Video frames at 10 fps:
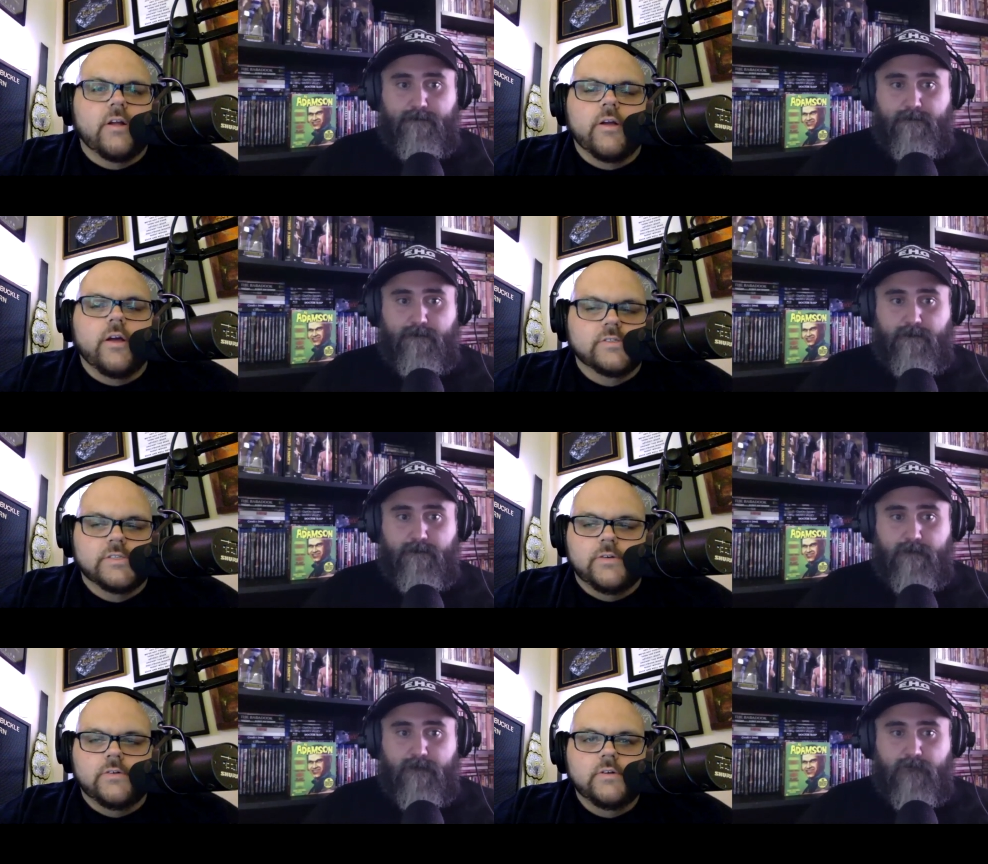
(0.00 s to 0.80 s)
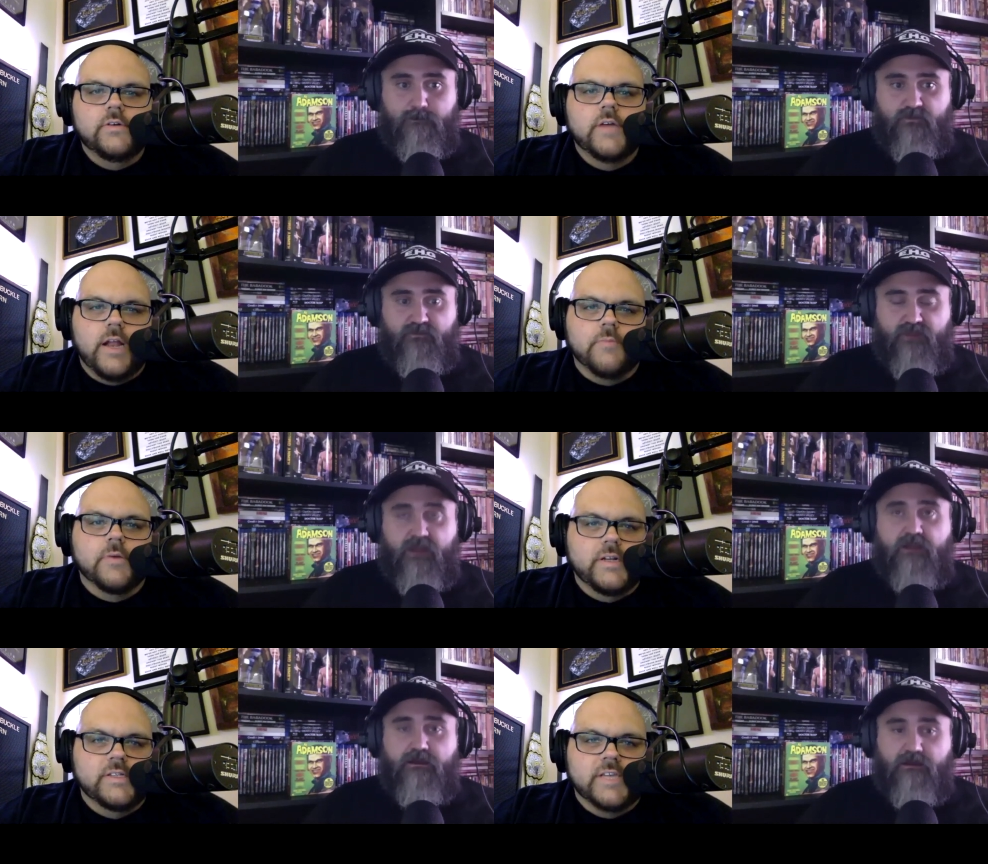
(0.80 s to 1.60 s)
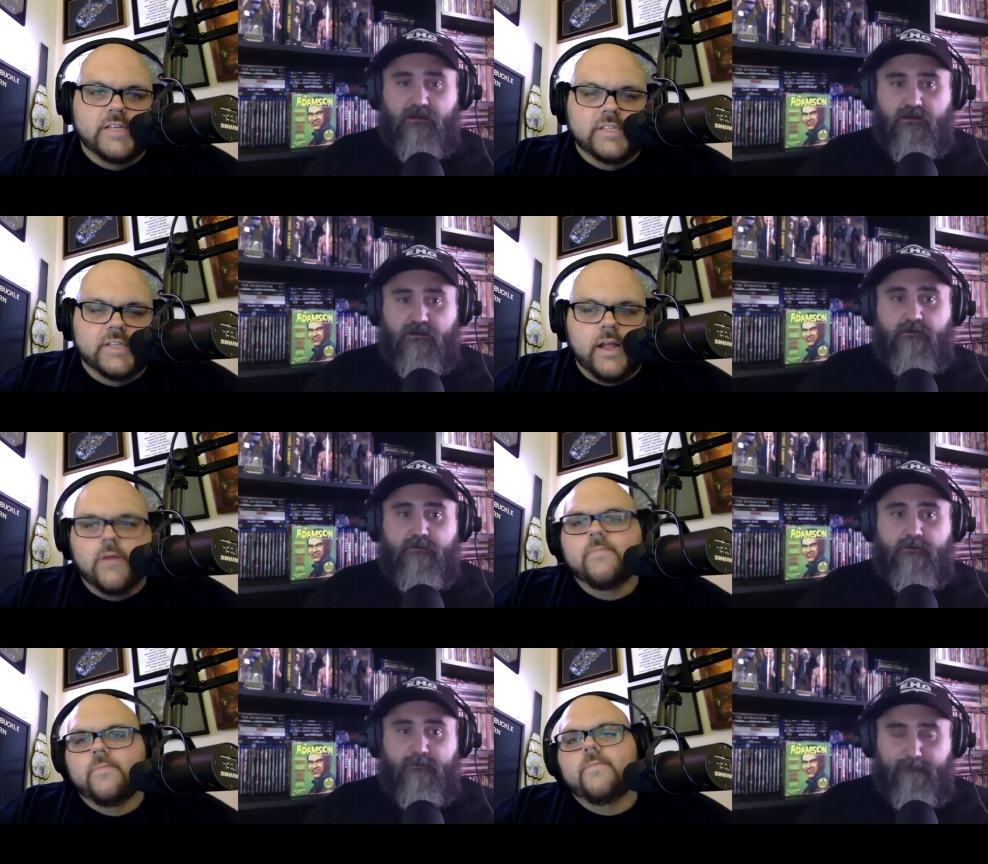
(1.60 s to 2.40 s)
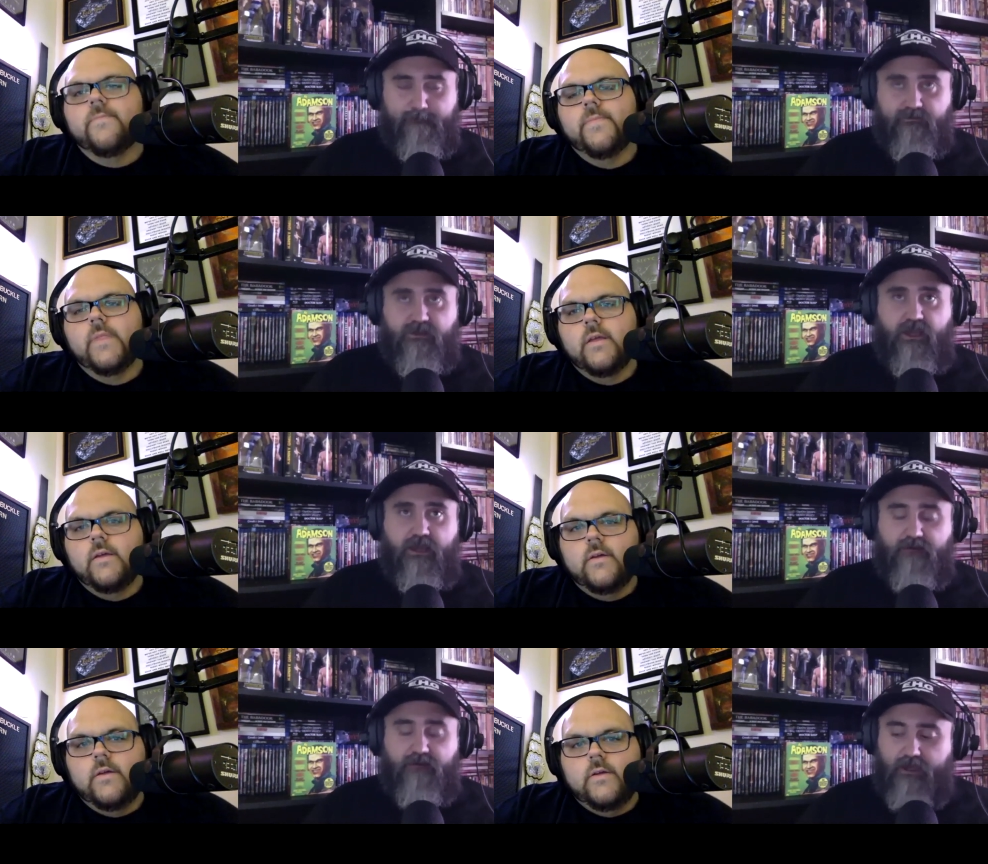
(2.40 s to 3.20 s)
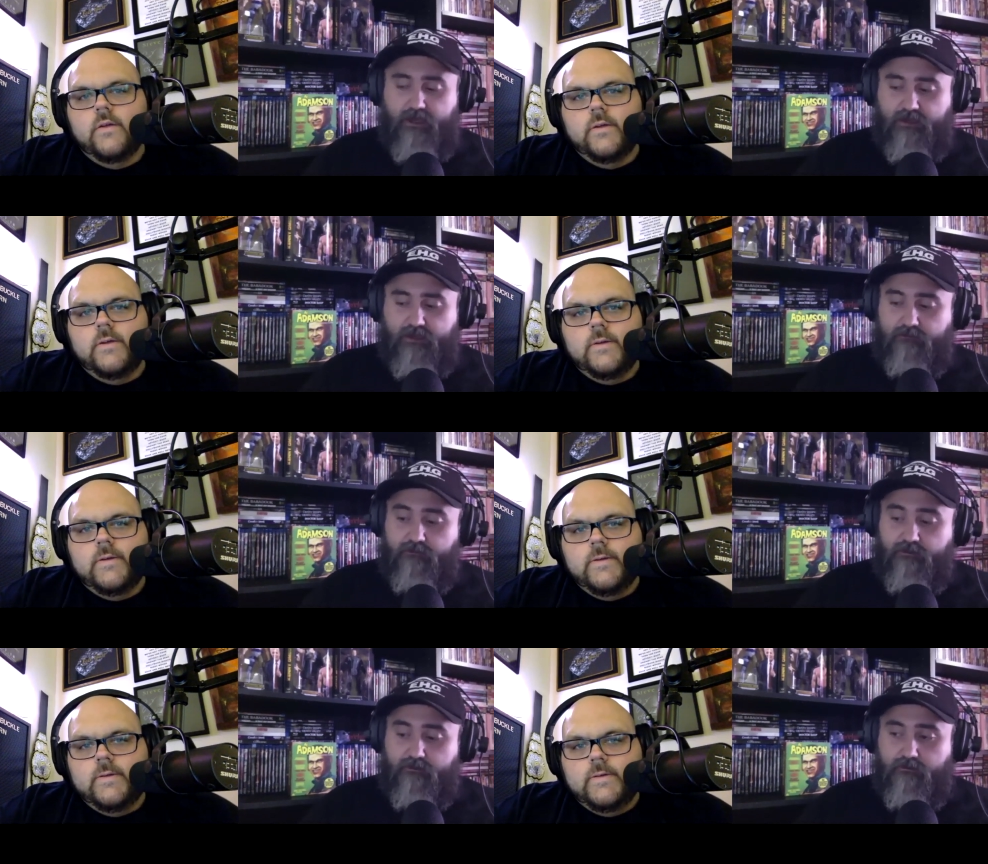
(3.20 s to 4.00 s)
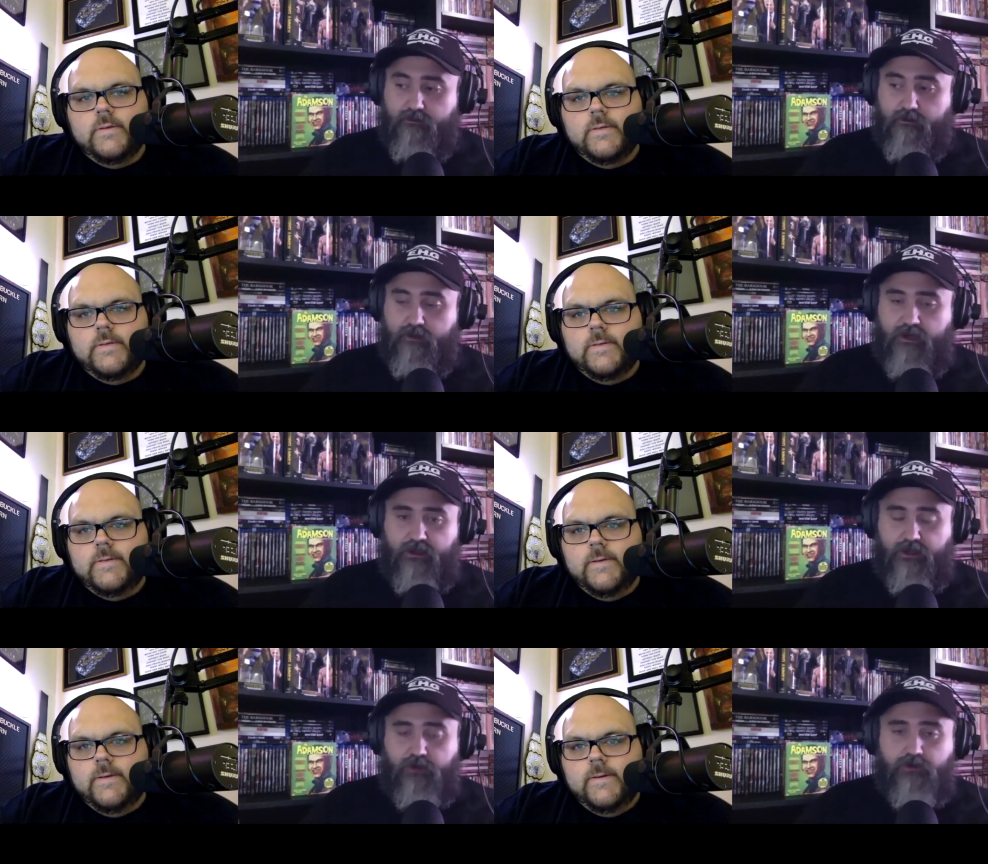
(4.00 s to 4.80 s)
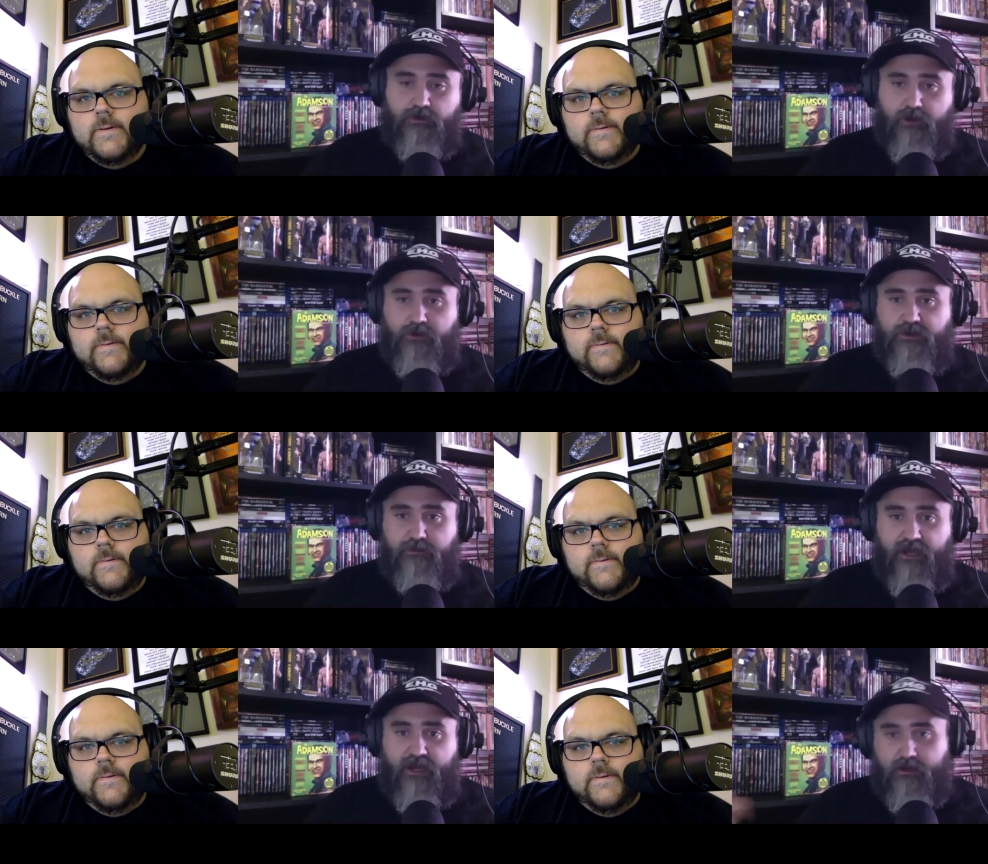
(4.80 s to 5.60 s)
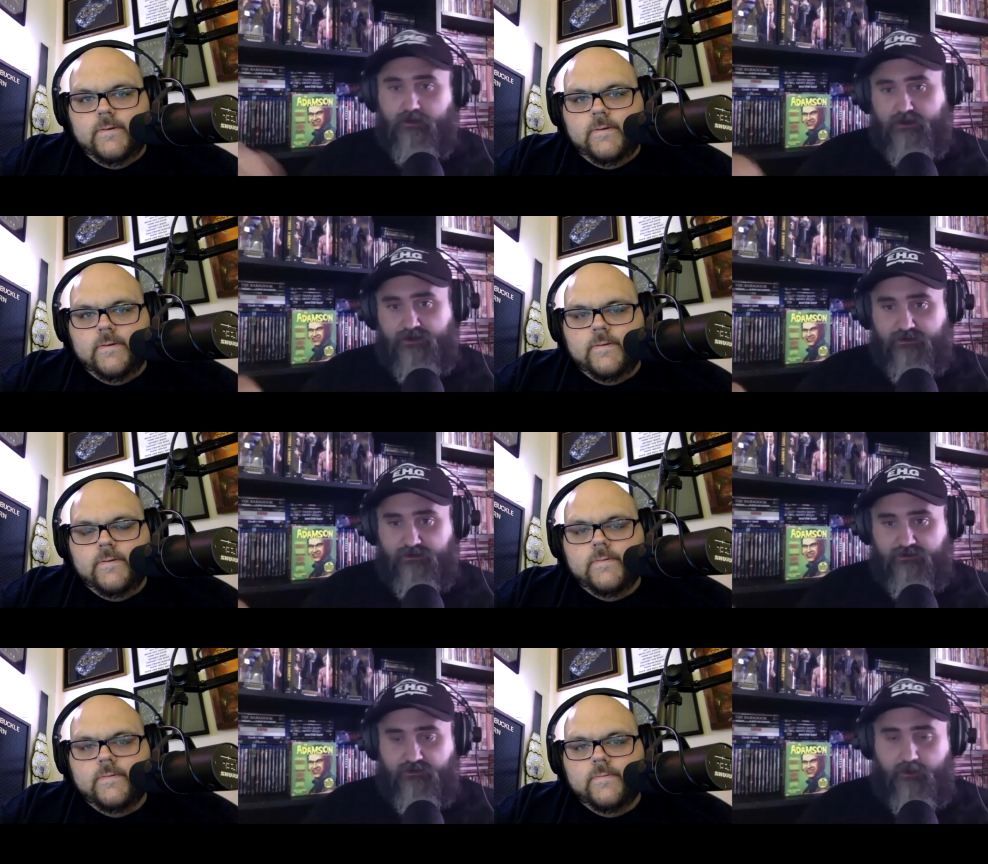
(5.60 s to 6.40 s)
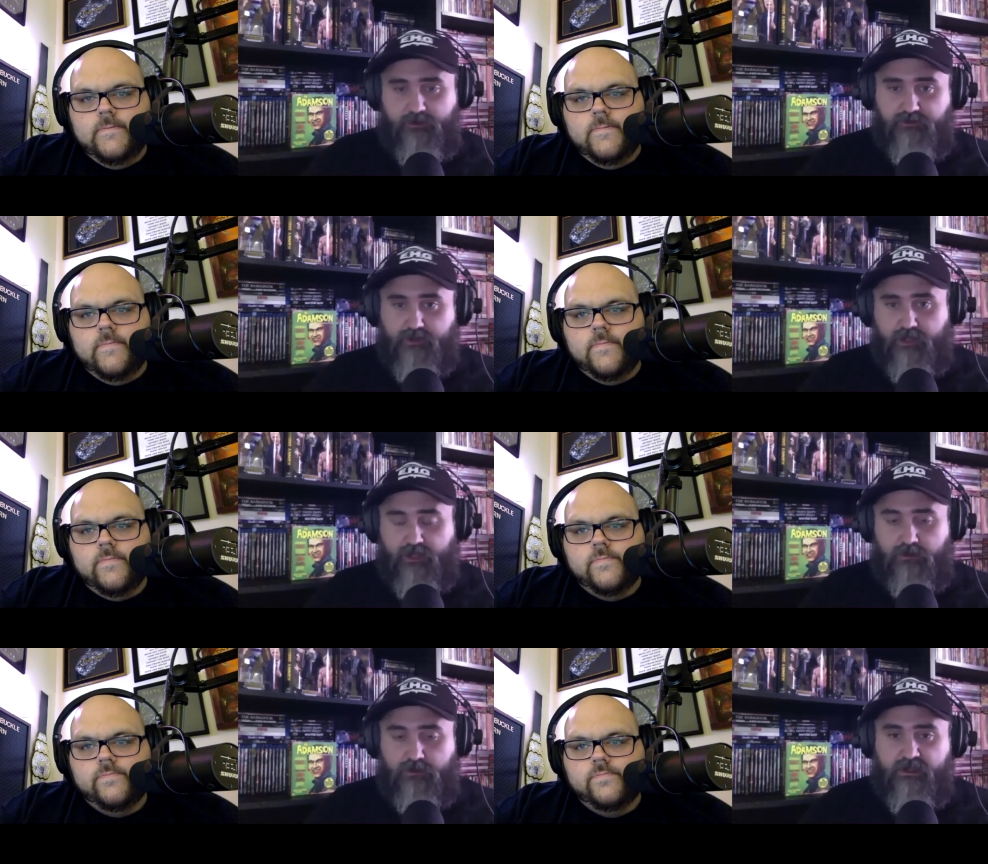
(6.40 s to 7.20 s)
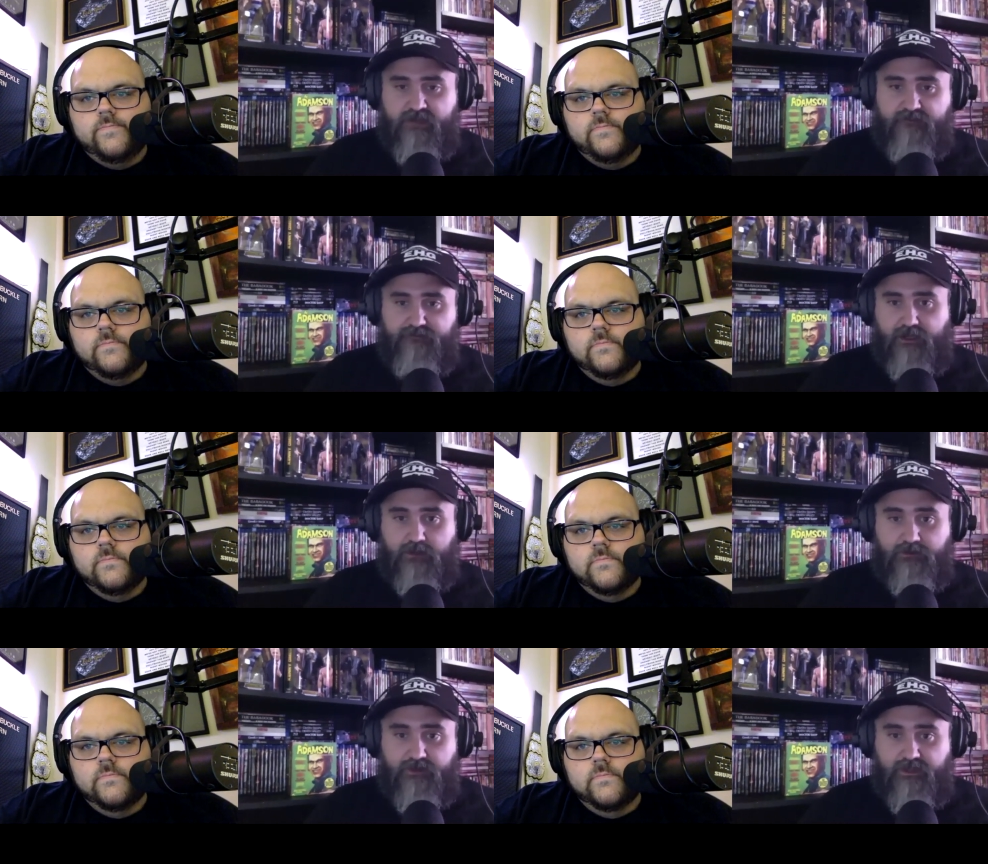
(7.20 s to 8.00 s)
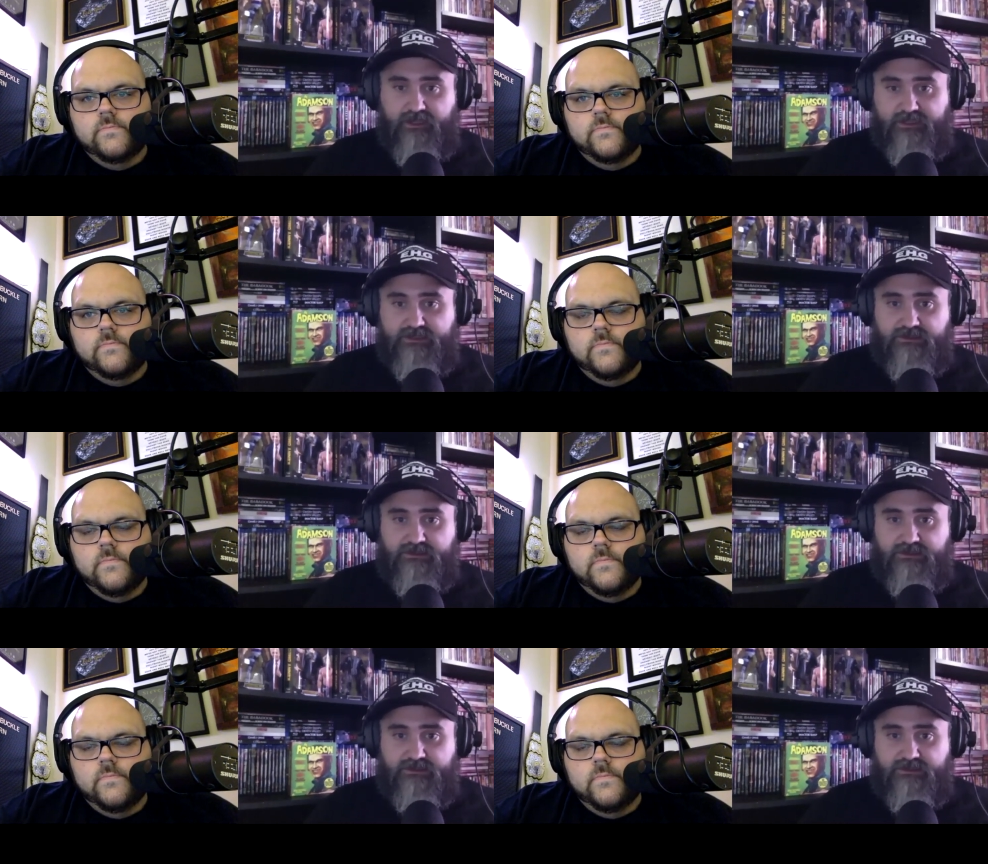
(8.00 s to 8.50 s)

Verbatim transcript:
Speaker 1: also, and I'm going to discuss it there.
Speaker 2: Yeah, yeah, and uh, go go in the bio in the description below. Follow the links